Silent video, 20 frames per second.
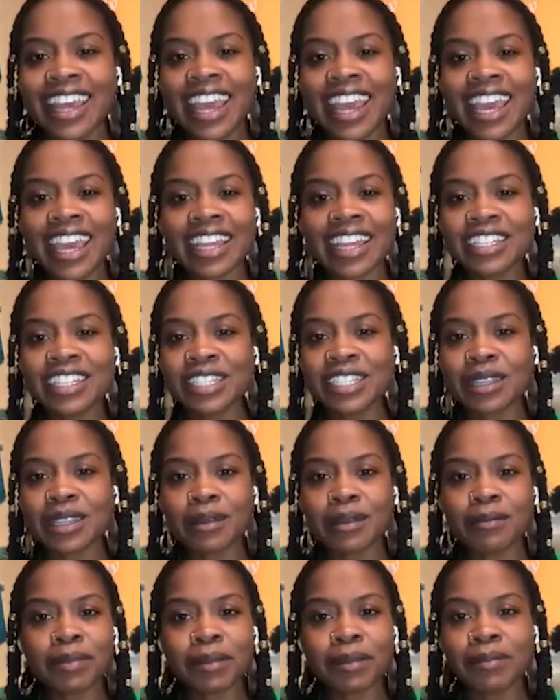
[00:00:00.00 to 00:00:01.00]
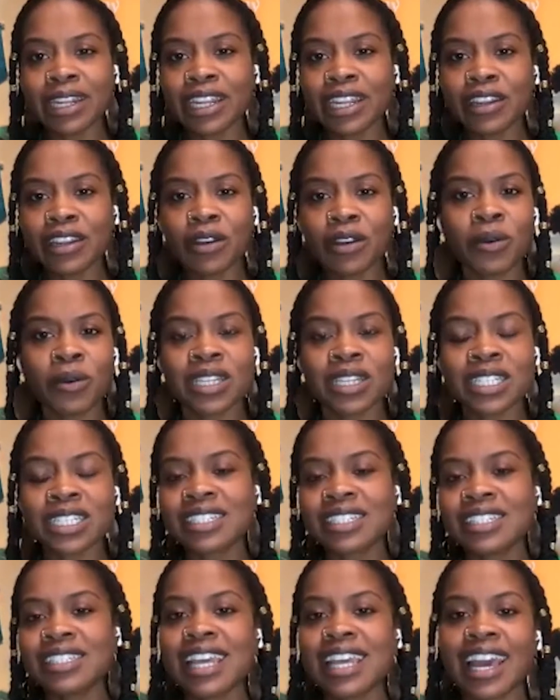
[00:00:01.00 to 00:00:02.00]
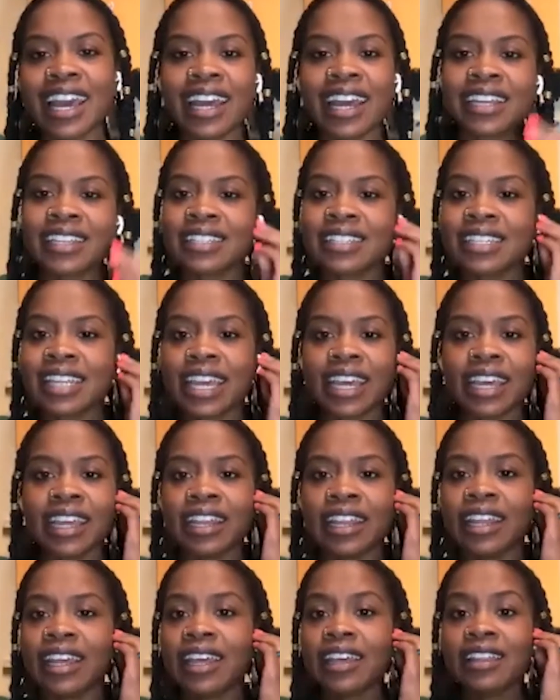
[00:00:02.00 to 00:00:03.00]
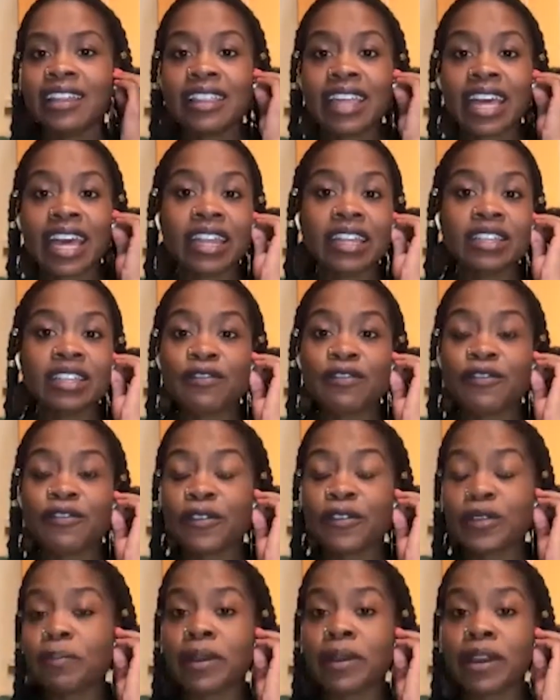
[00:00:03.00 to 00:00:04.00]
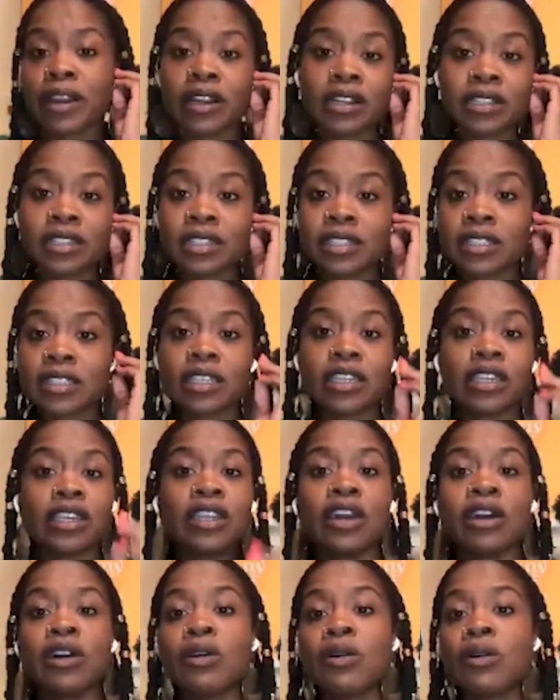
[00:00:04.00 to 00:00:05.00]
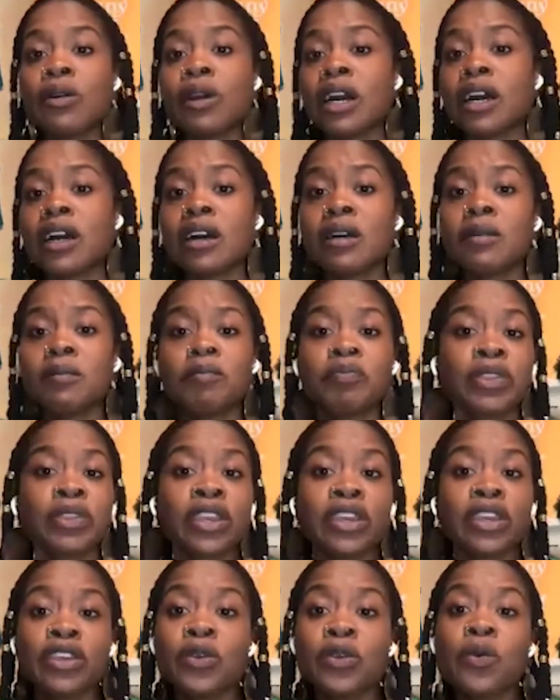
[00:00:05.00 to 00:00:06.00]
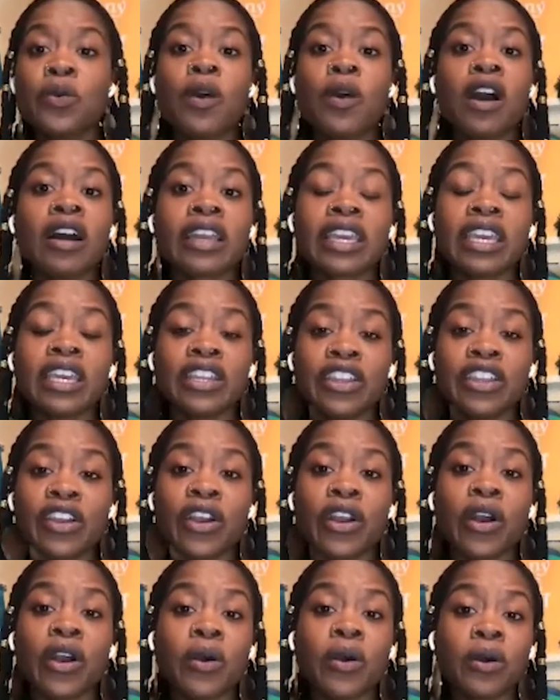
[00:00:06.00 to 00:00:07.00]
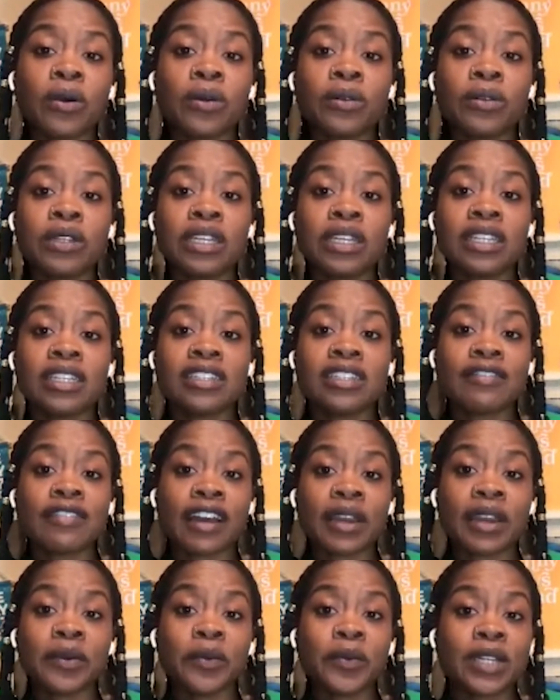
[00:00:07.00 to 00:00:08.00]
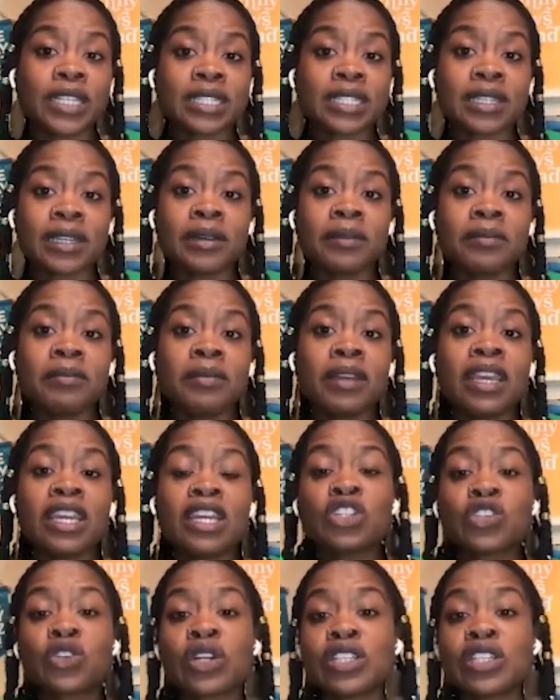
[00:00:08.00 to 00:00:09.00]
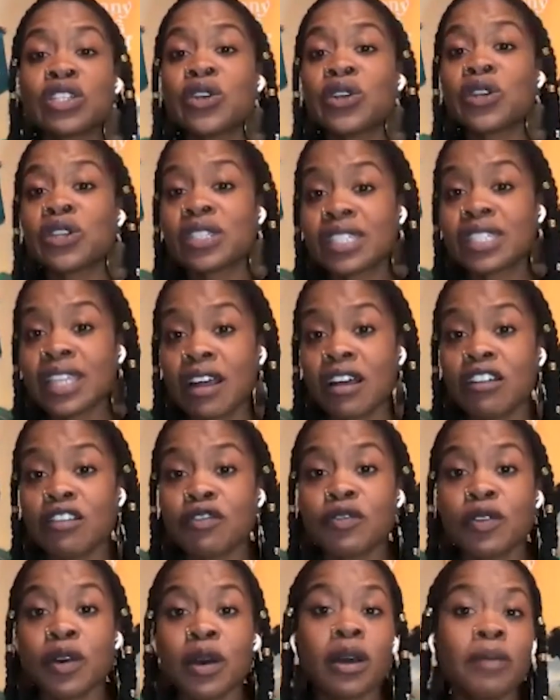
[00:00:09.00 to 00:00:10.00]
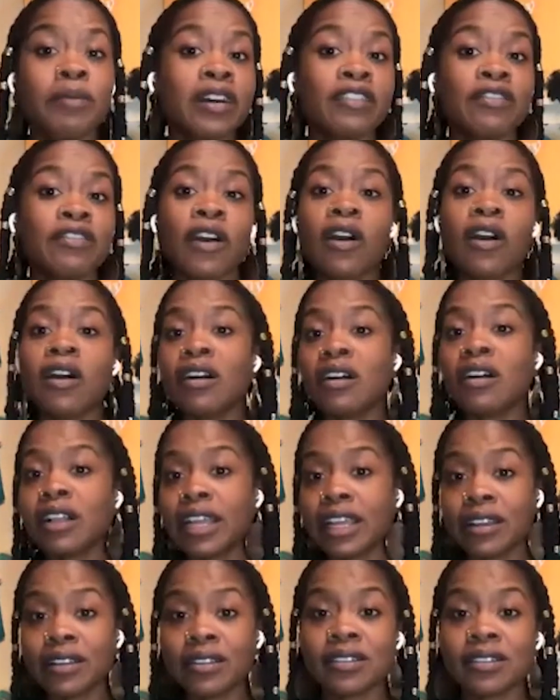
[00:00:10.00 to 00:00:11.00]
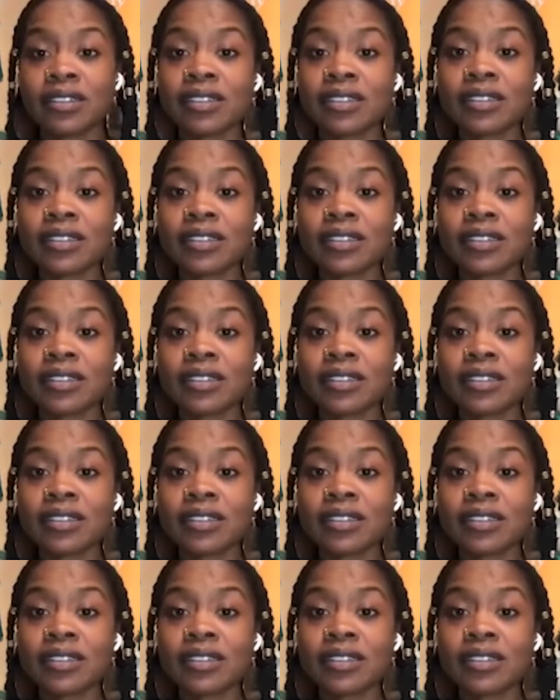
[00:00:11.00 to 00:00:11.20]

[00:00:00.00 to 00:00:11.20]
and just implement it, no questions asked. And that is for the birds. You walk in your own divine wisdom, trust yourself above all else.